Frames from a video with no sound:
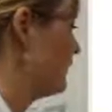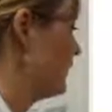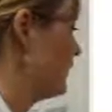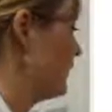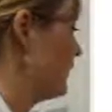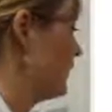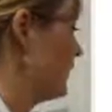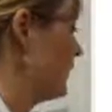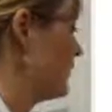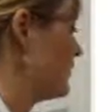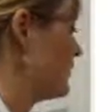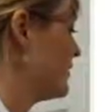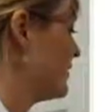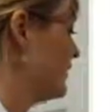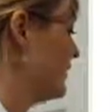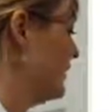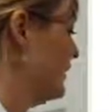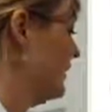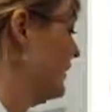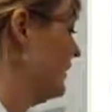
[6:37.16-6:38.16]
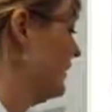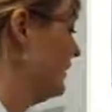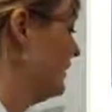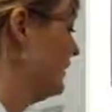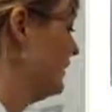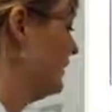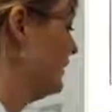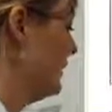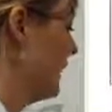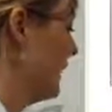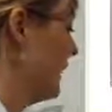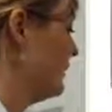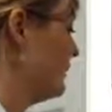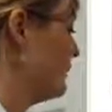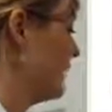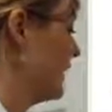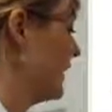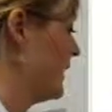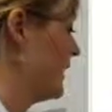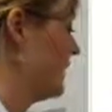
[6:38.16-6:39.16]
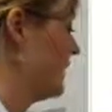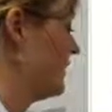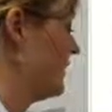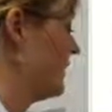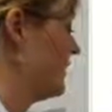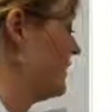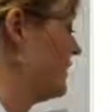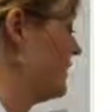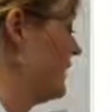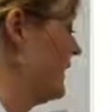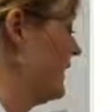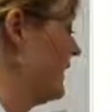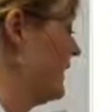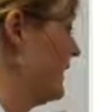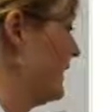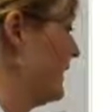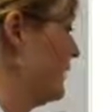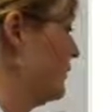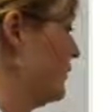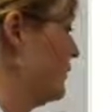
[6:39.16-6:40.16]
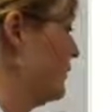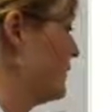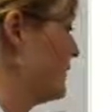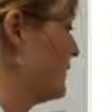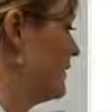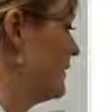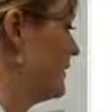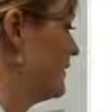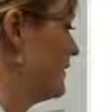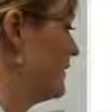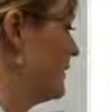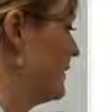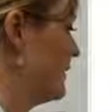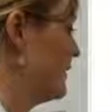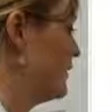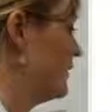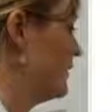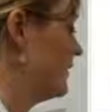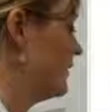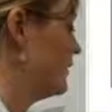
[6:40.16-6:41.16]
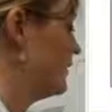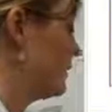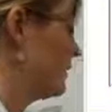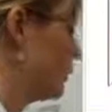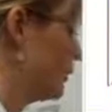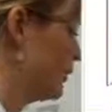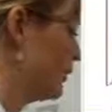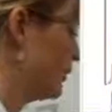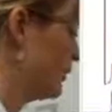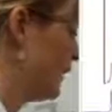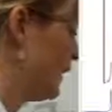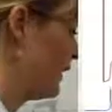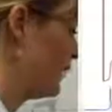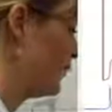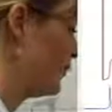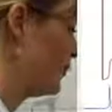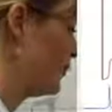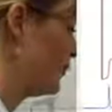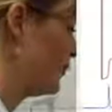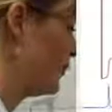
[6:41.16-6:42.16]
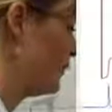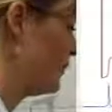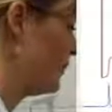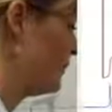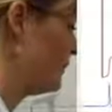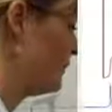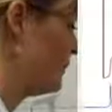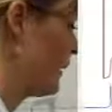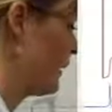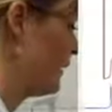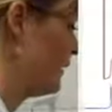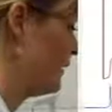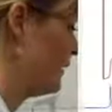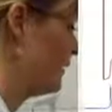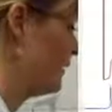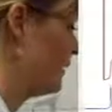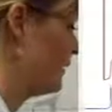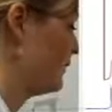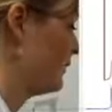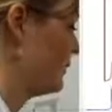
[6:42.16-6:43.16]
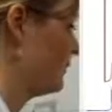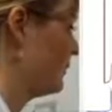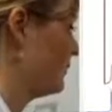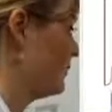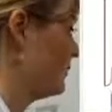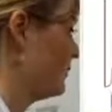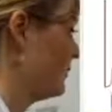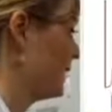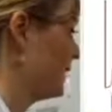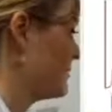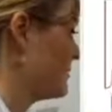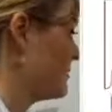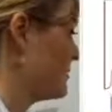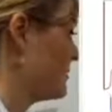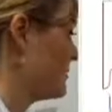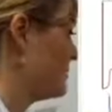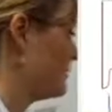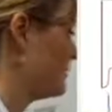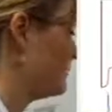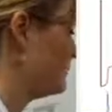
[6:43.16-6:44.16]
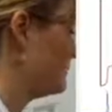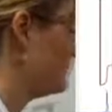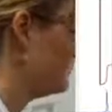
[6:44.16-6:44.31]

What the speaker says: rough integration here that I can then tidy up using a little bit more fine control with the buttons.